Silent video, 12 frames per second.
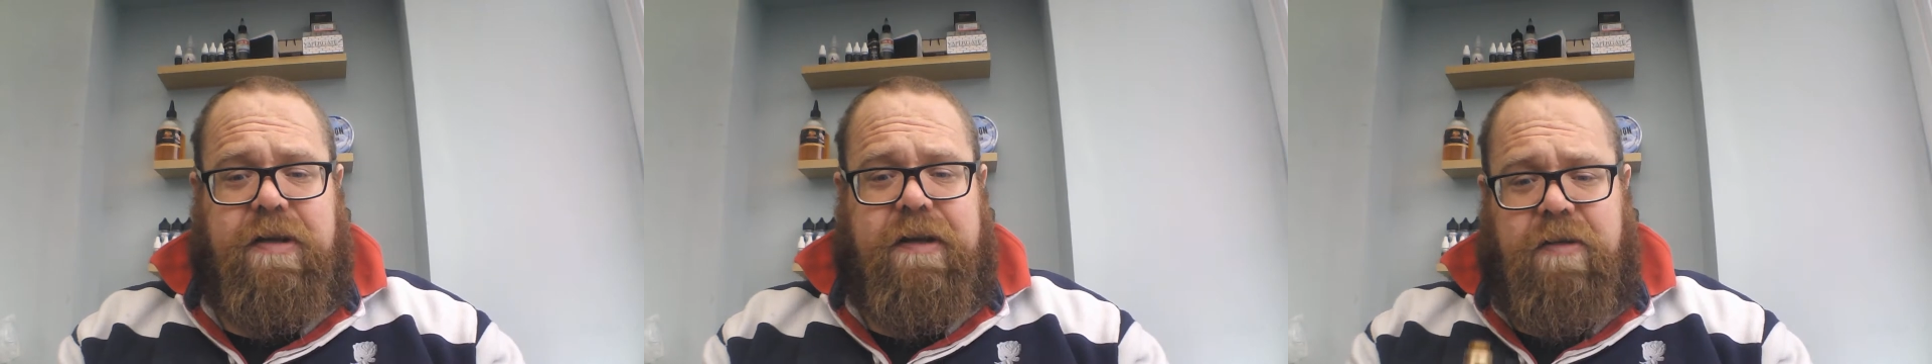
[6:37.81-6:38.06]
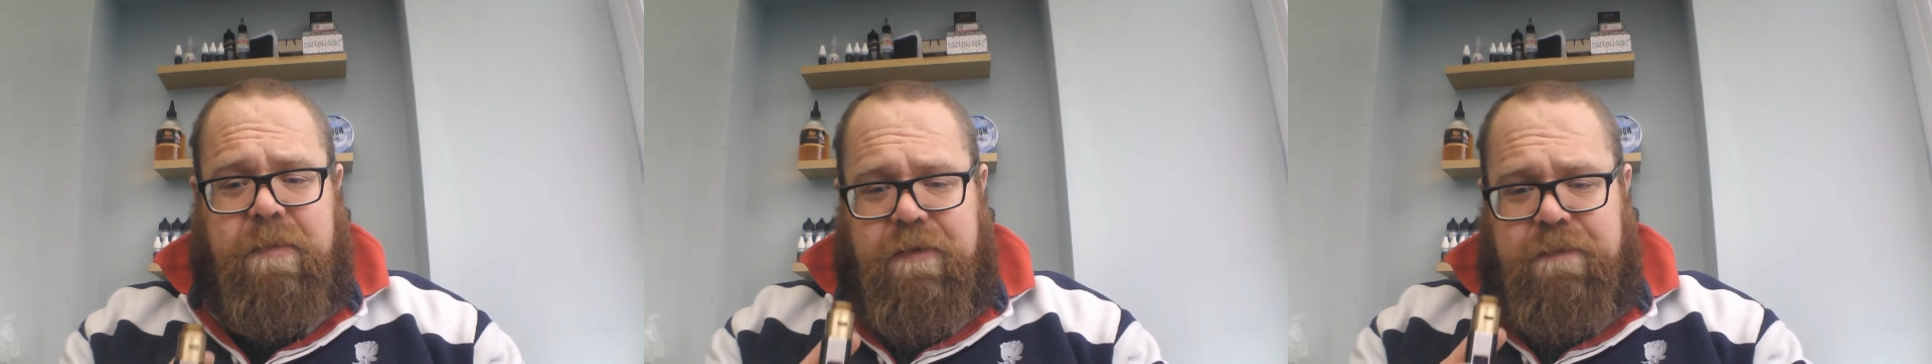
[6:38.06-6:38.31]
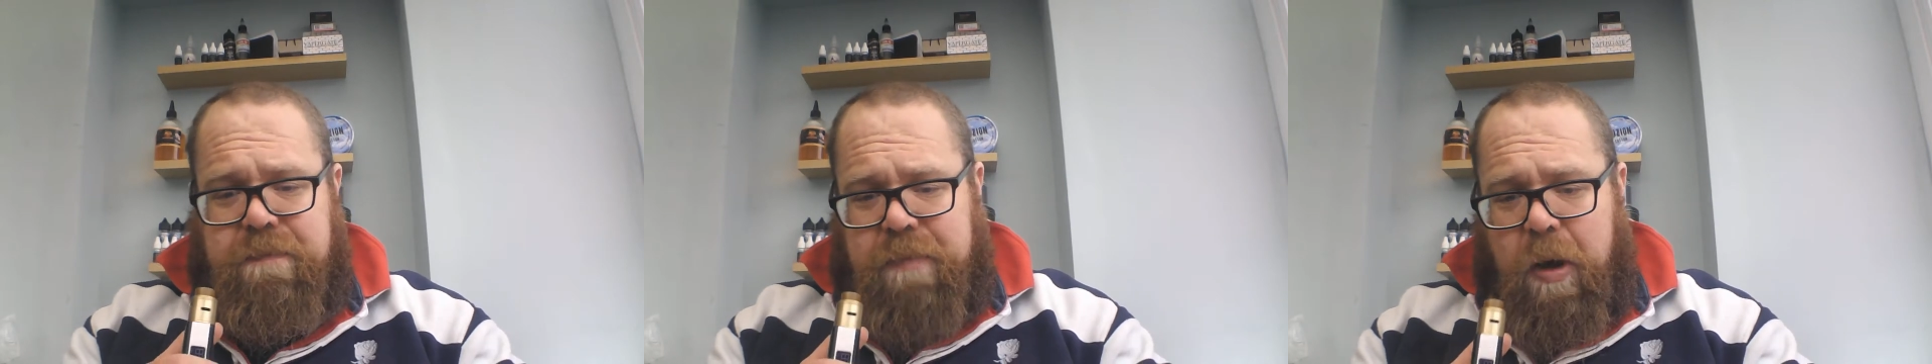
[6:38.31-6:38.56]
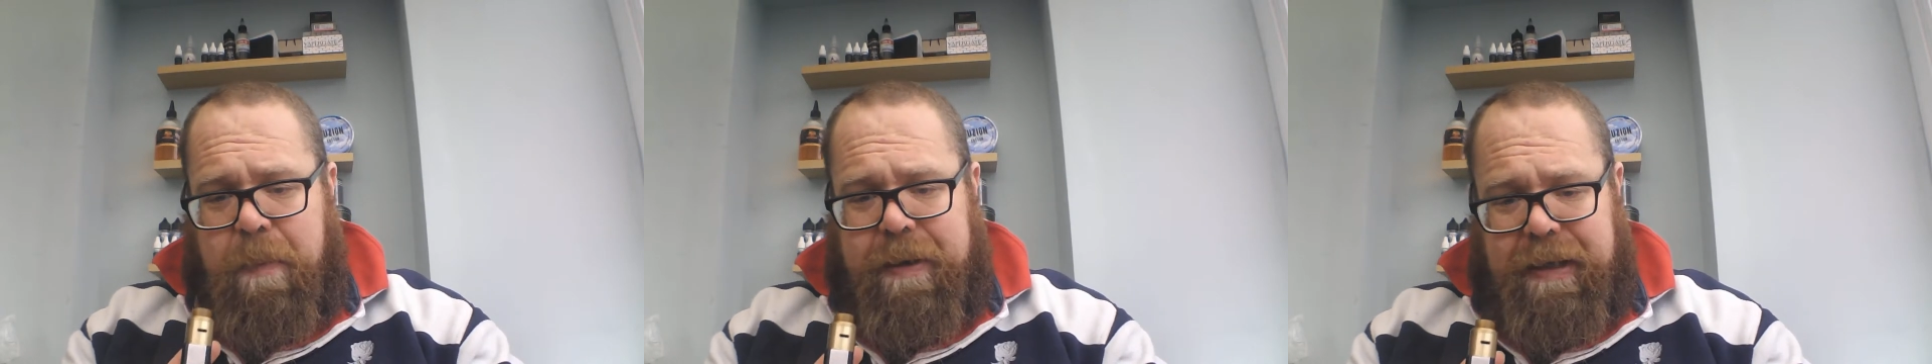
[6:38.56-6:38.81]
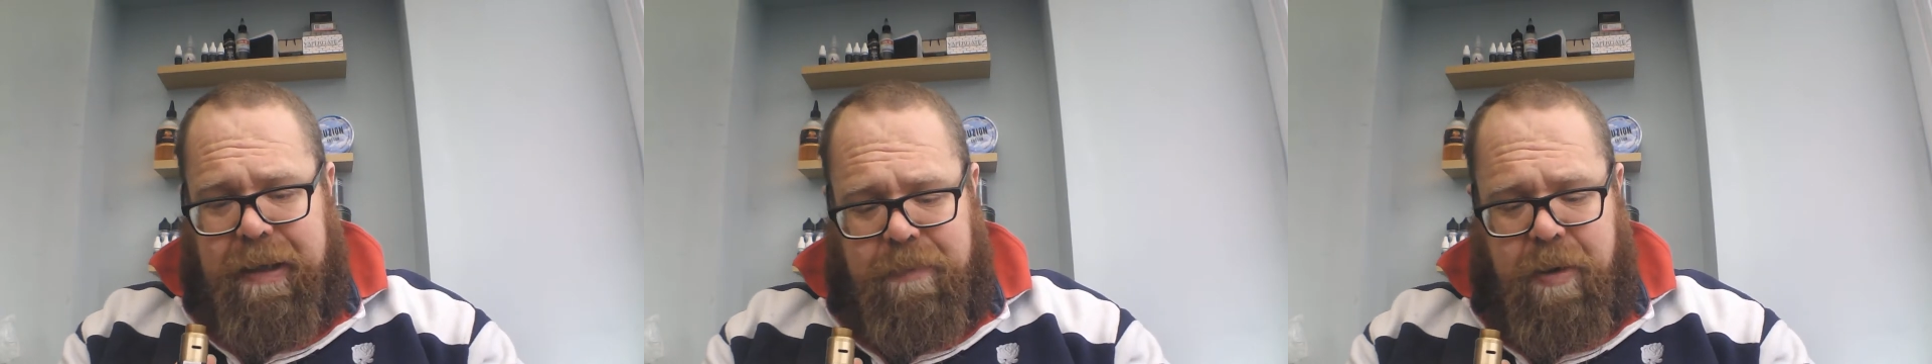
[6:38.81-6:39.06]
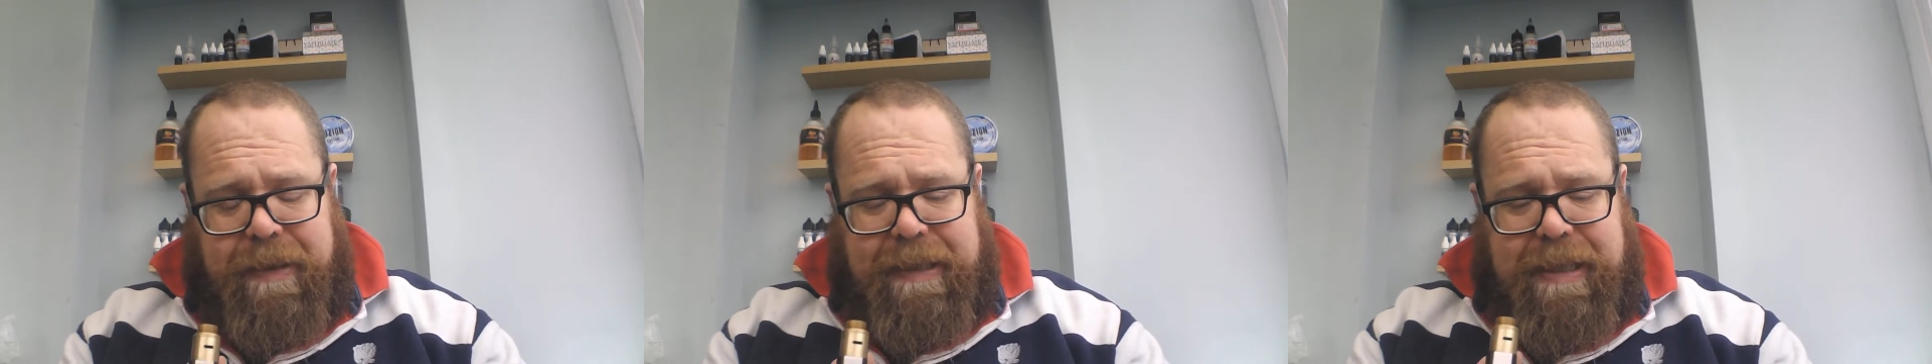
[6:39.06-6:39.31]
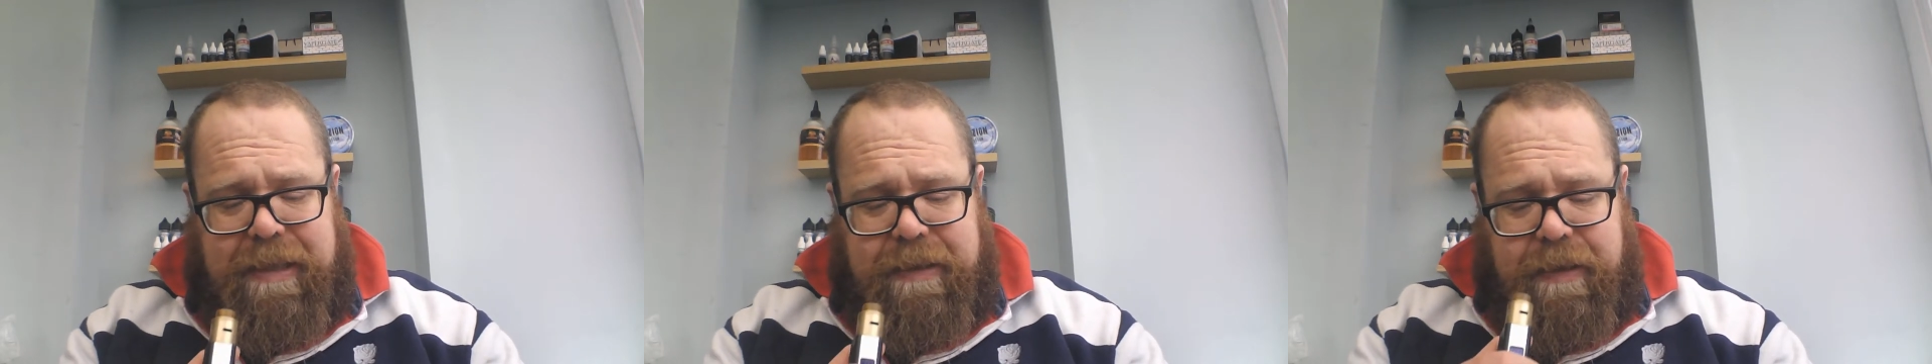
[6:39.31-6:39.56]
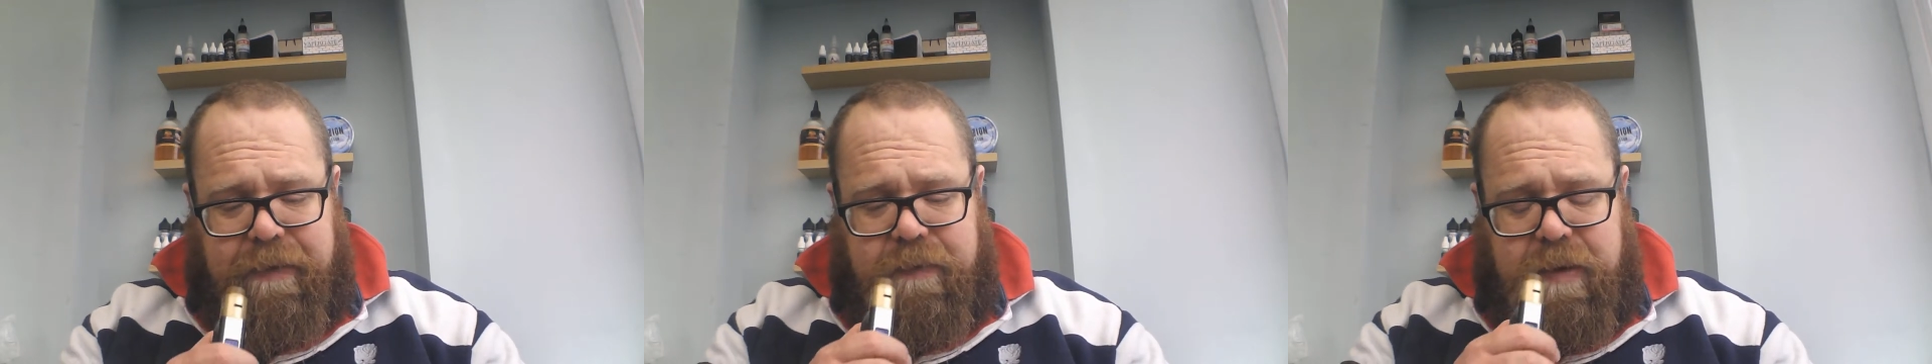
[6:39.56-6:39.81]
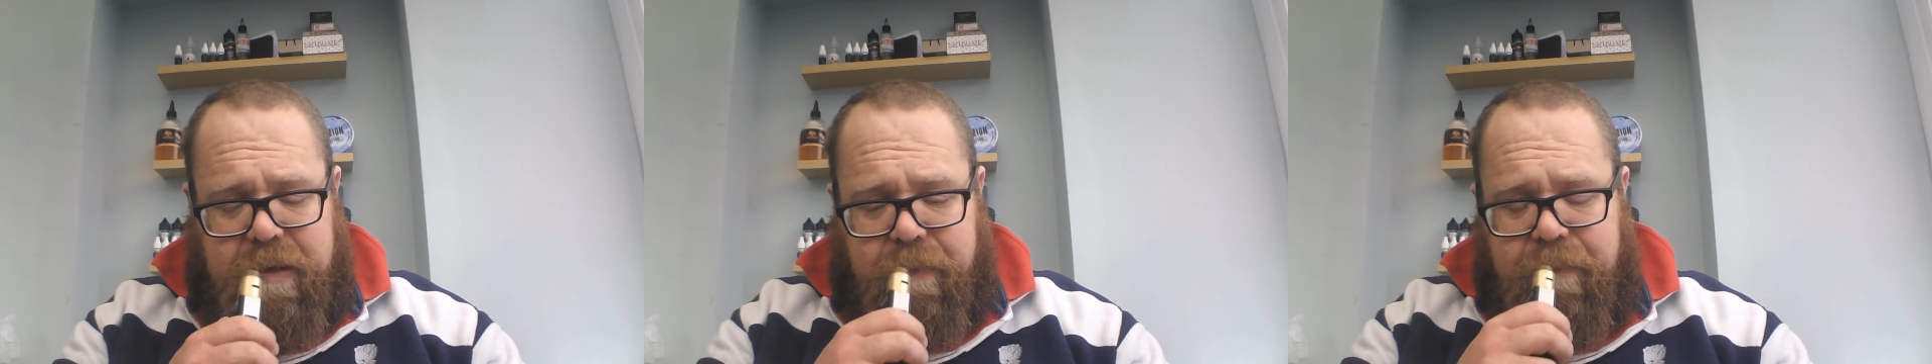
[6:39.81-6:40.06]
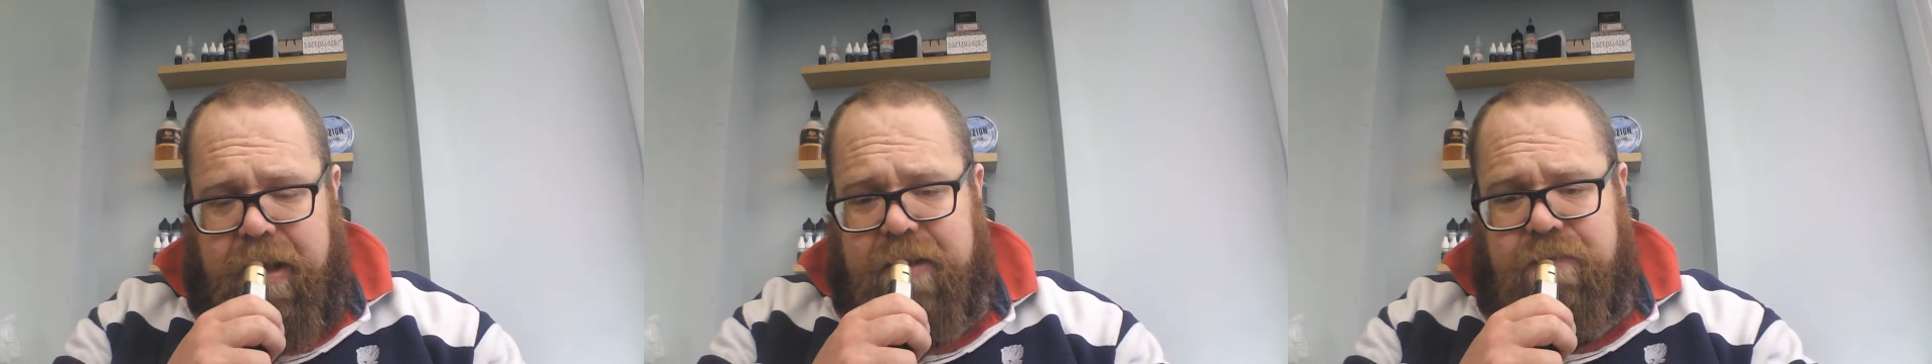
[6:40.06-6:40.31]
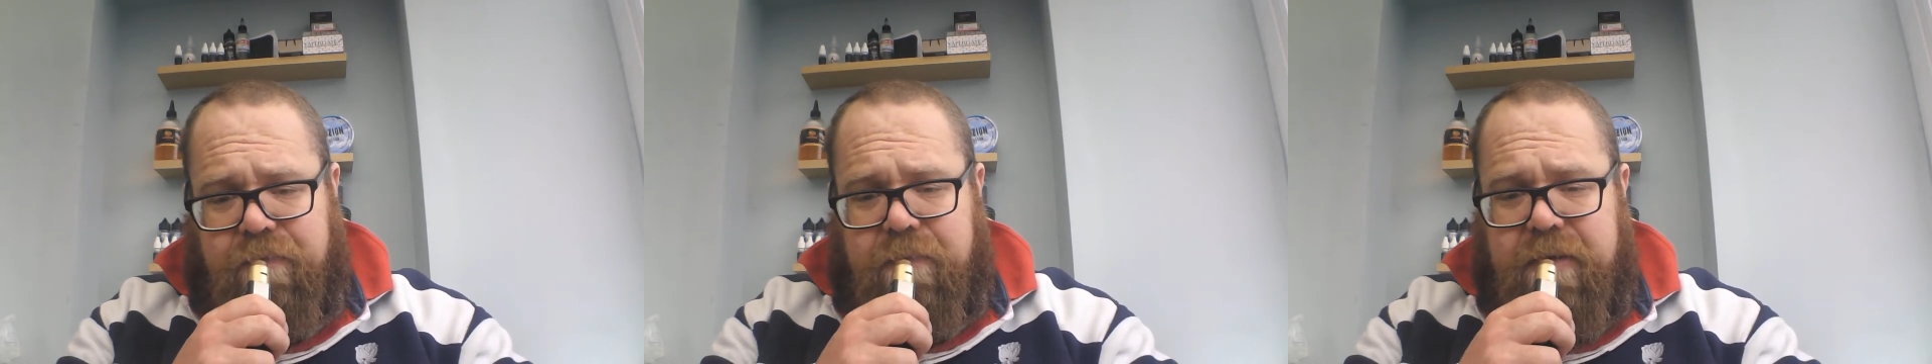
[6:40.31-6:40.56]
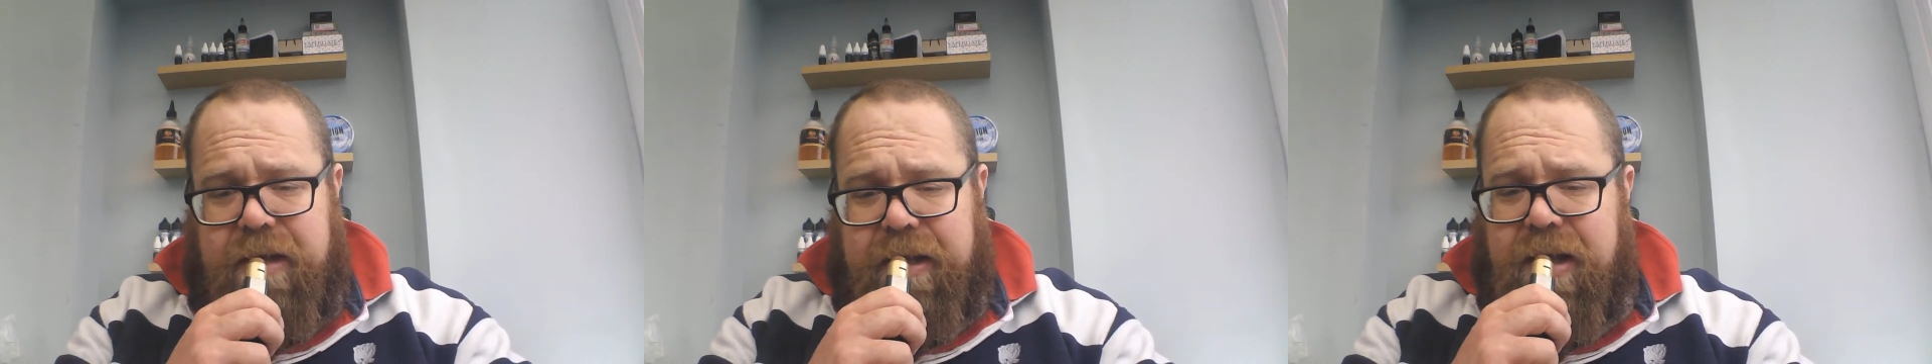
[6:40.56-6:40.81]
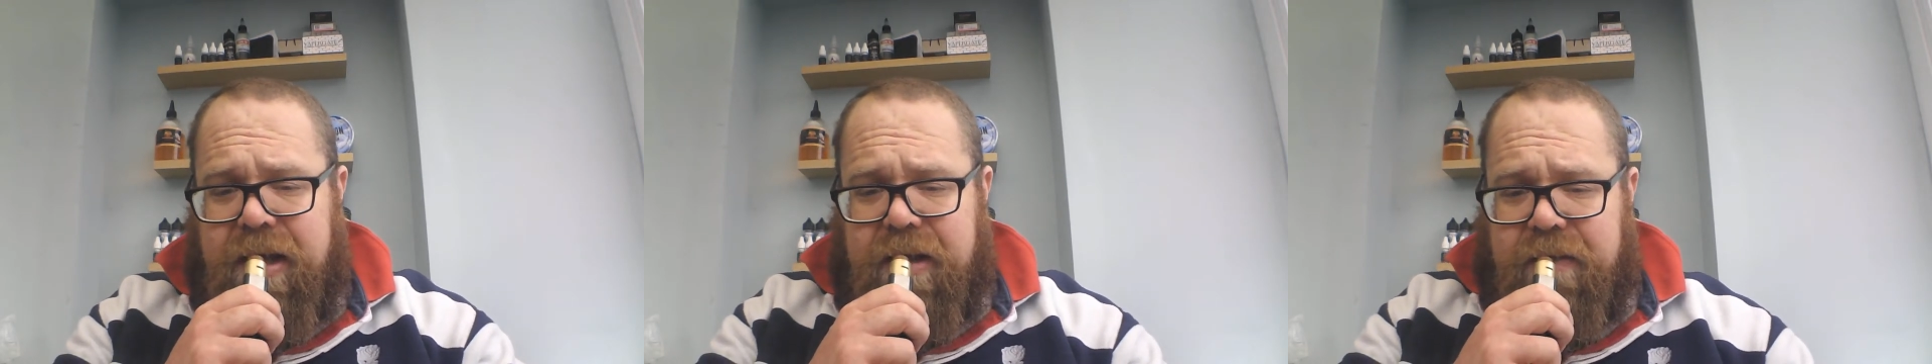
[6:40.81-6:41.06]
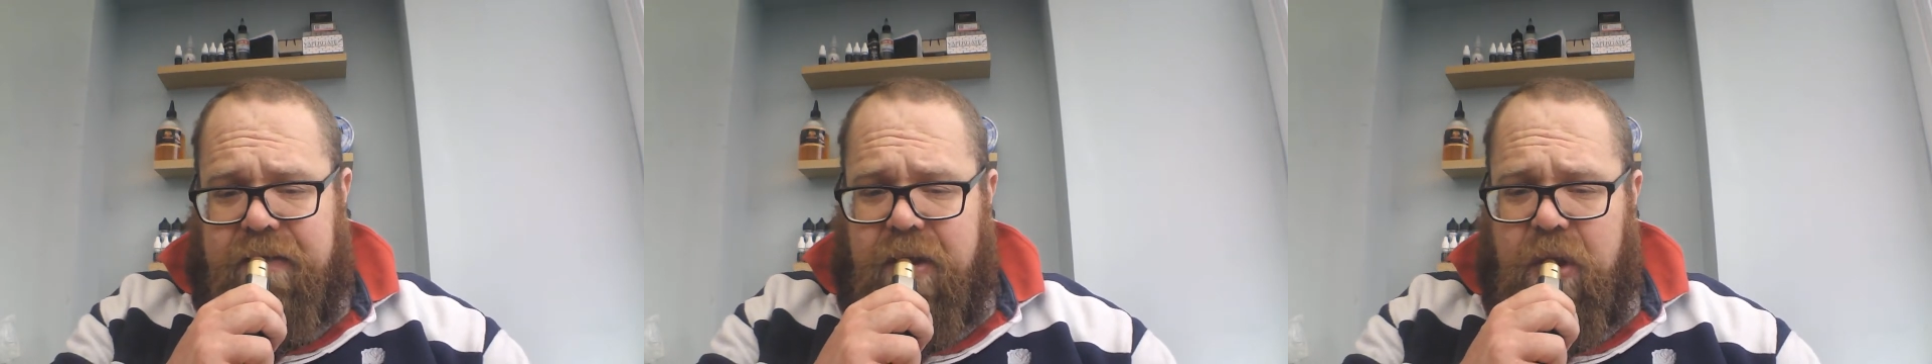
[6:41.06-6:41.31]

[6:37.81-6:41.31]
It's almost popping, like popping candy as well. That's really nice.